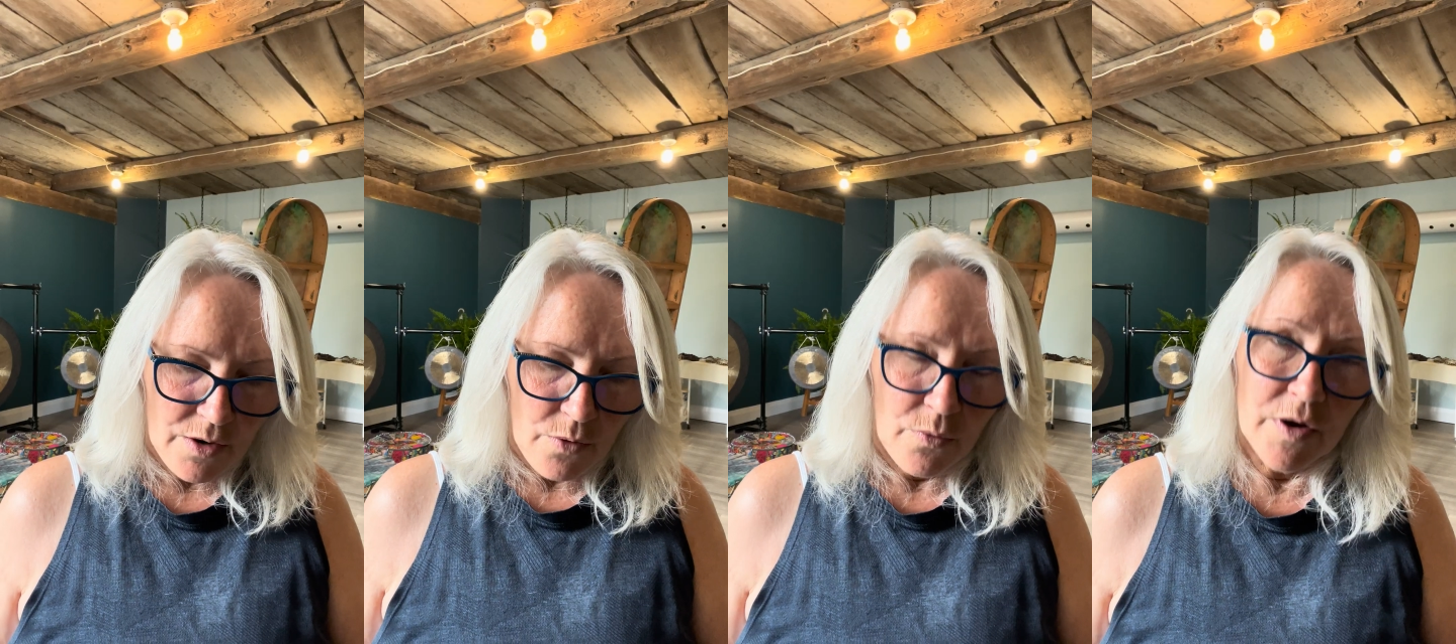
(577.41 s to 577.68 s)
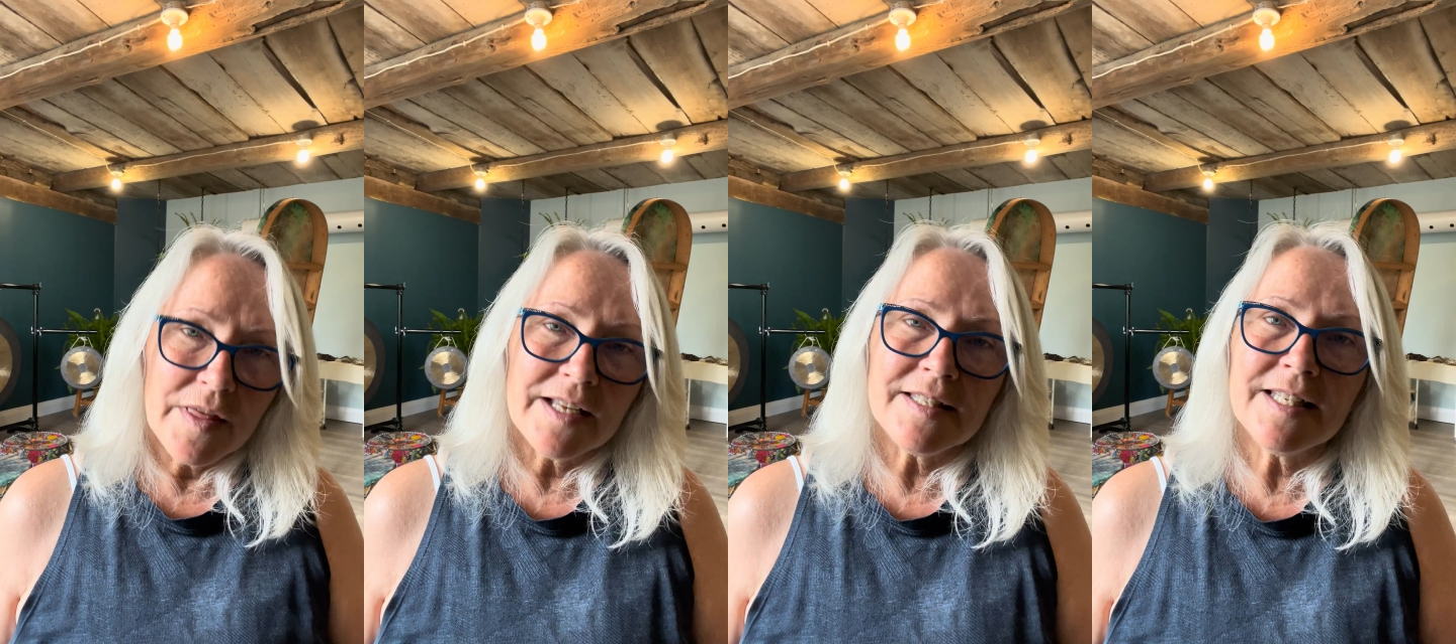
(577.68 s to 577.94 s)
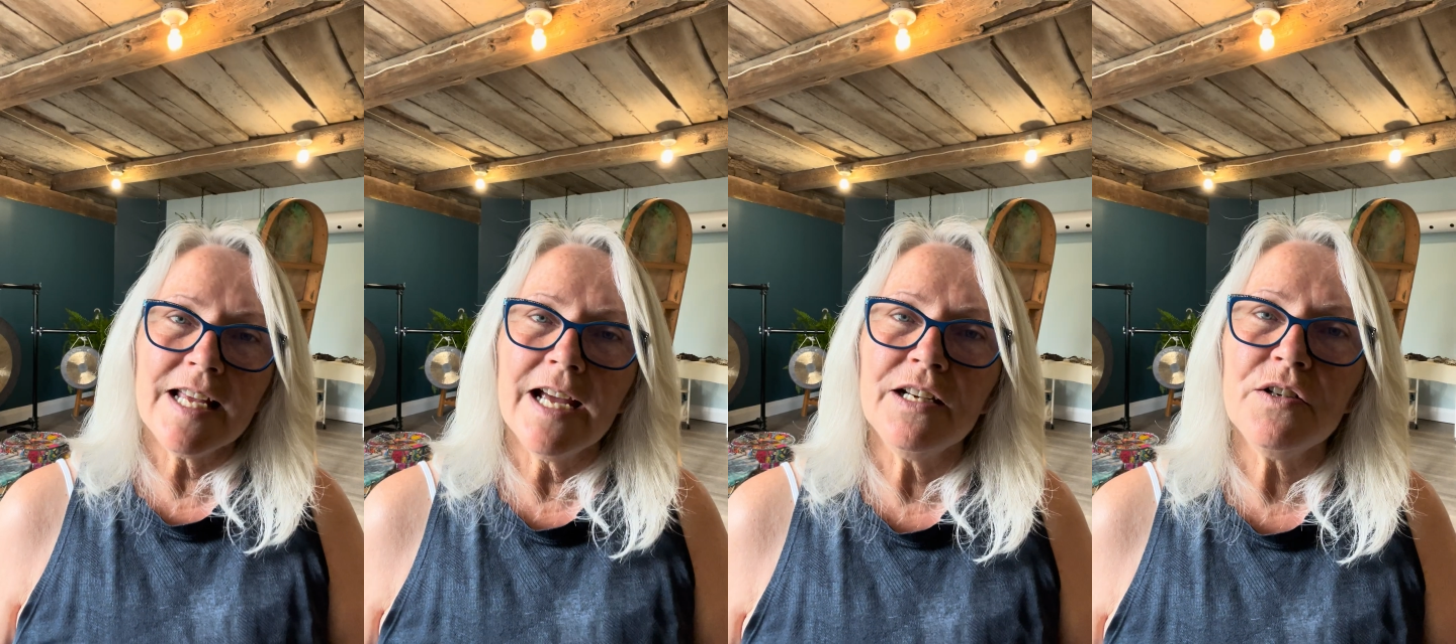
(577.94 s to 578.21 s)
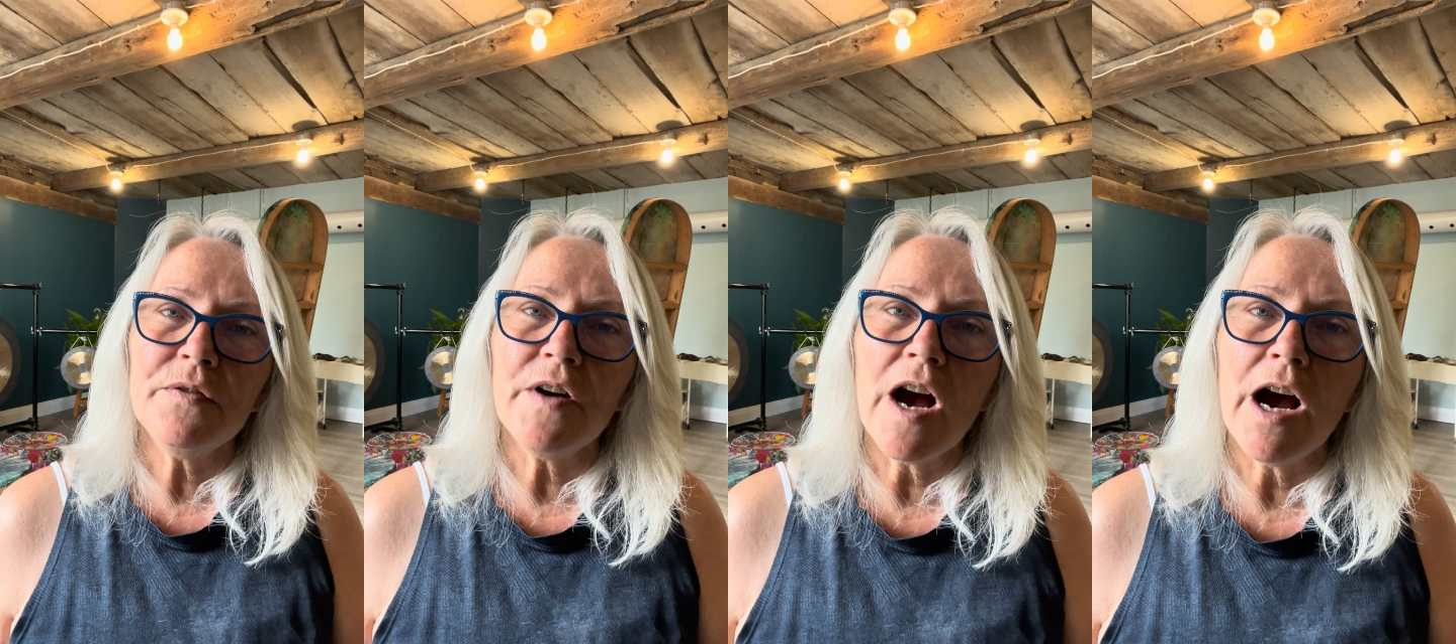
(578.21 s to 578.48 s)
Well, that's the end
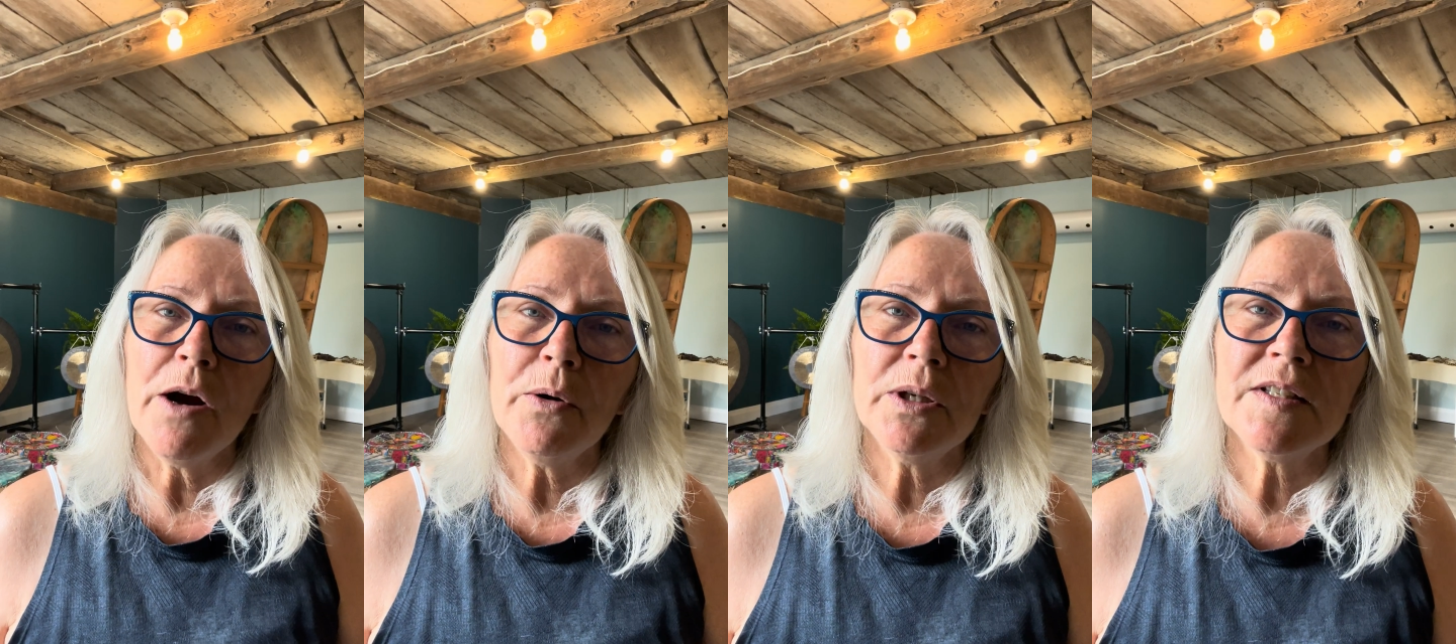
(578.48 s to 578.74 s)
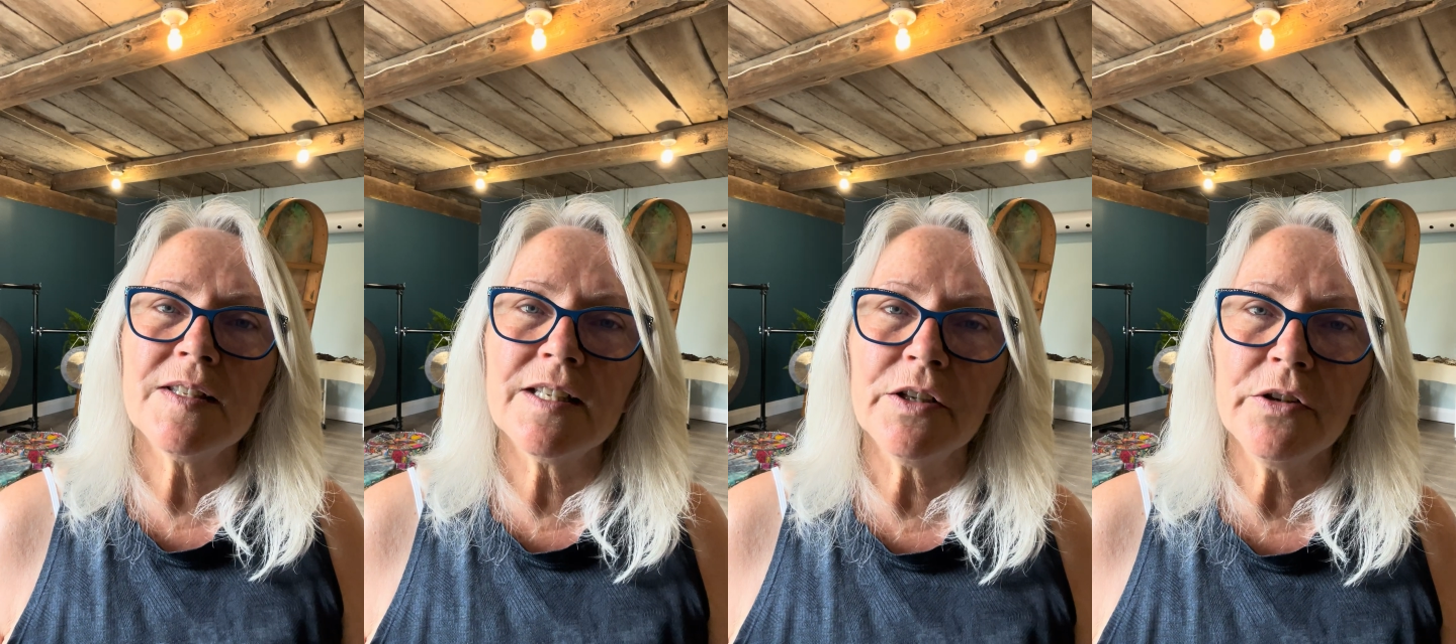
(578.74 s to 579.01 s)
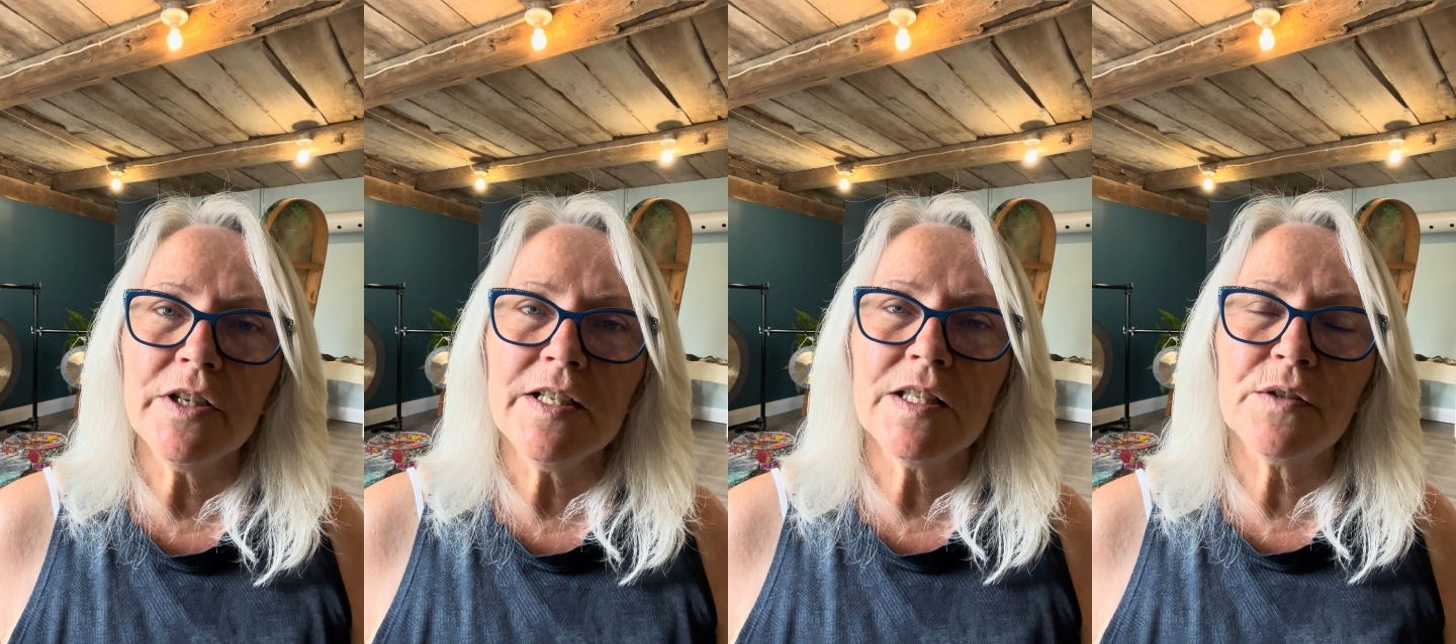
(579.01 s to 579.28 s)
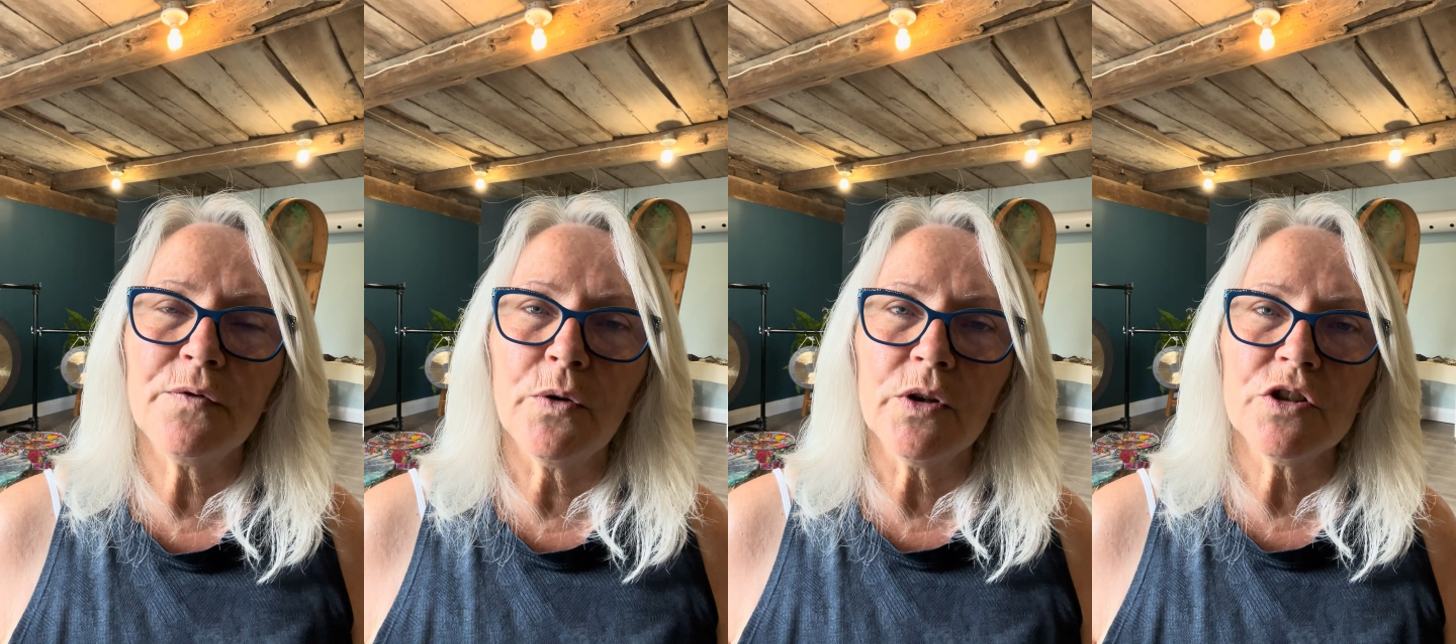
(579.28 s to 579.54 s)
of our series
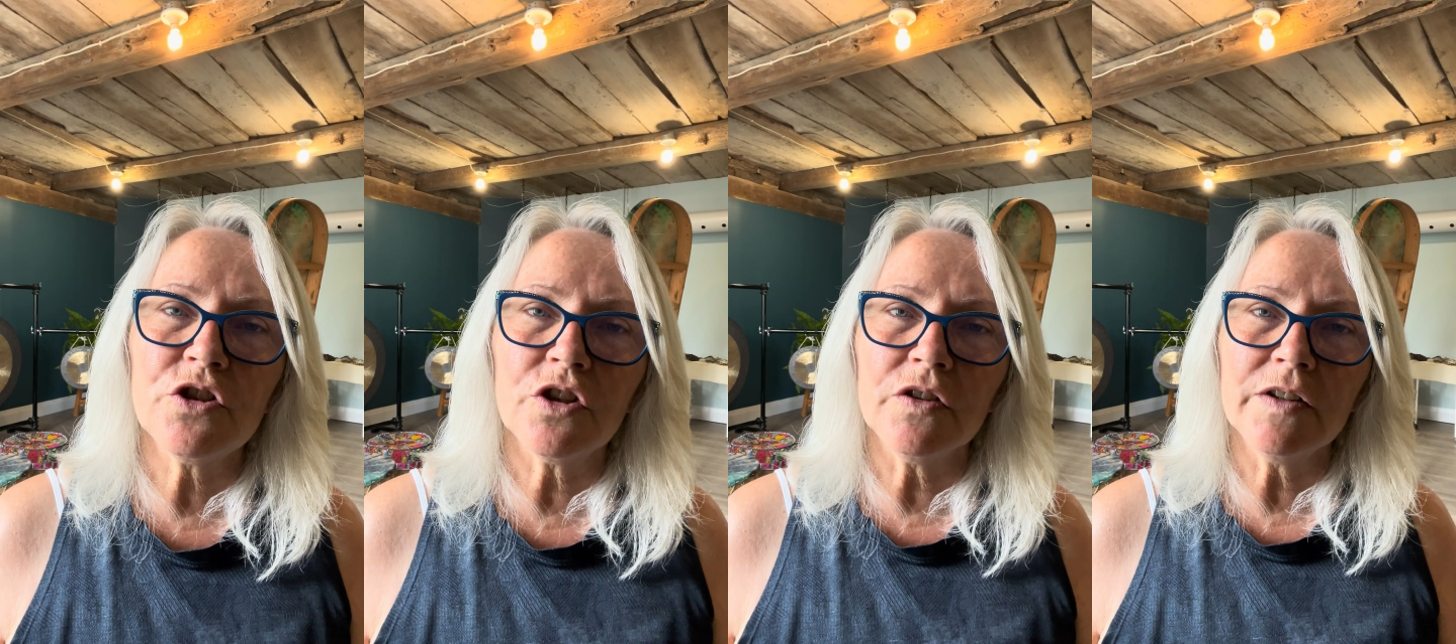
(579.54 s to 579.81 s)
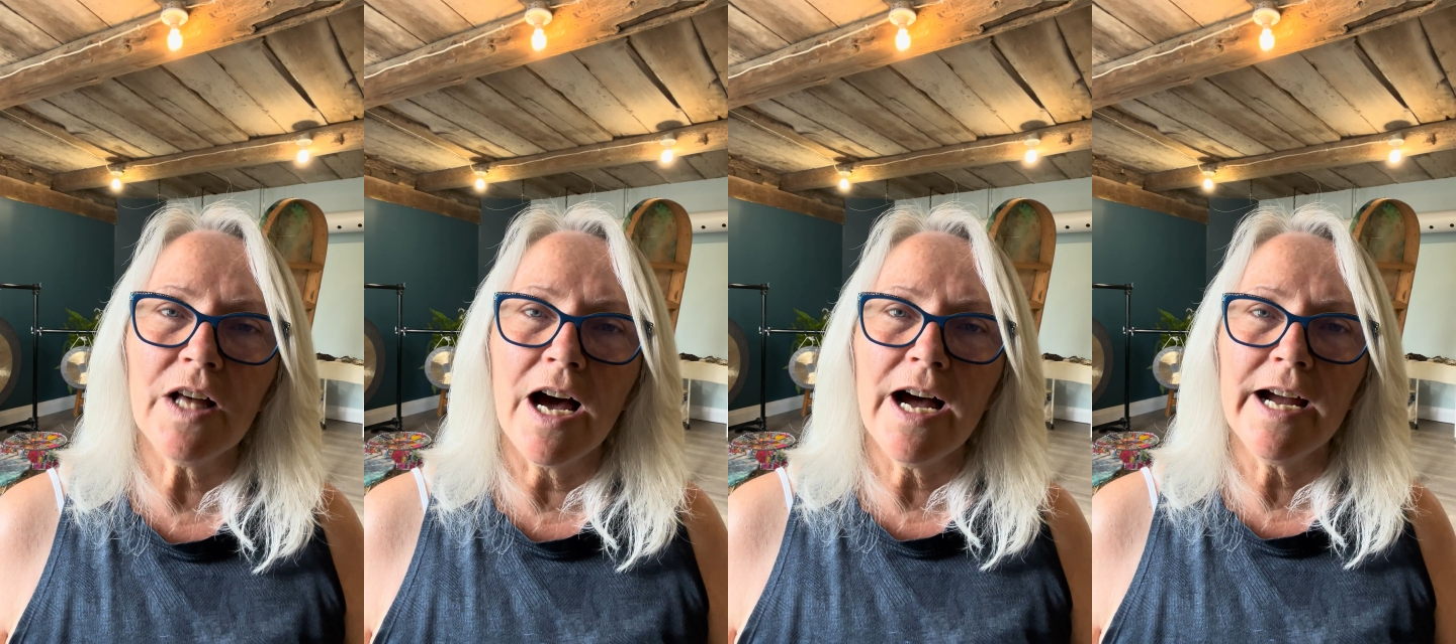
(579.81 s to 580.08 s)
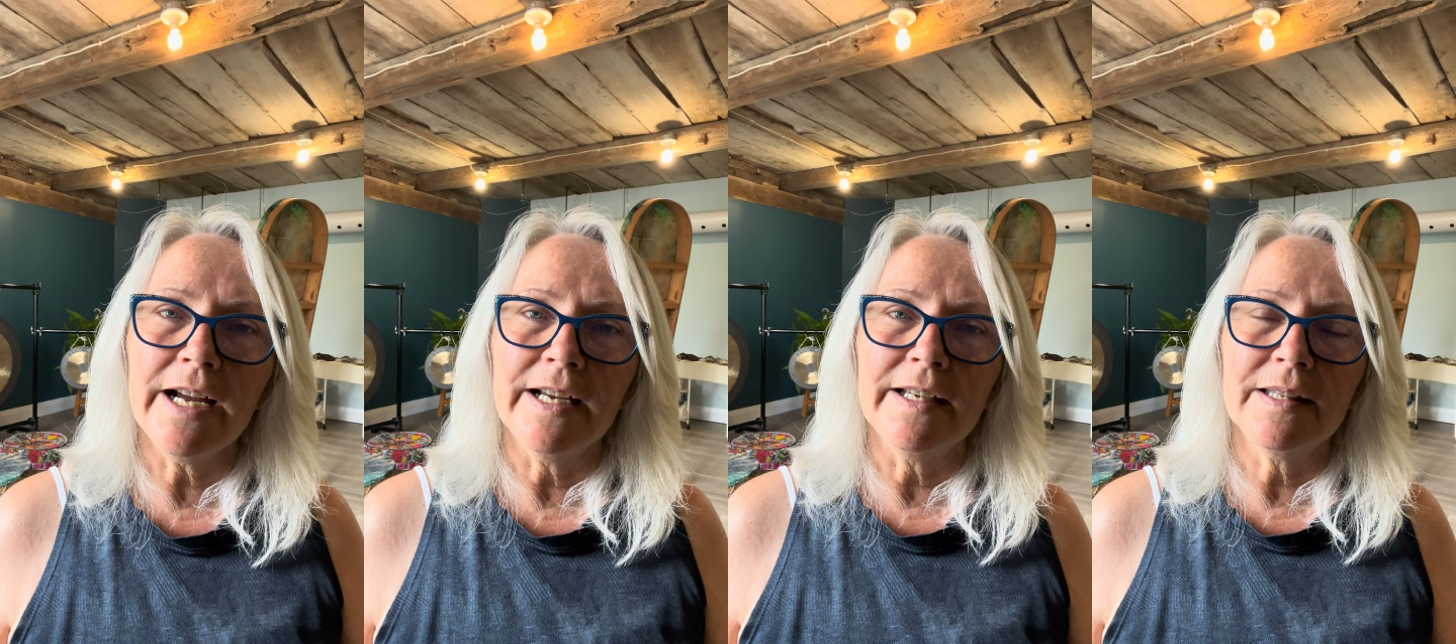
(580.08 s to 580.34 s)
for July,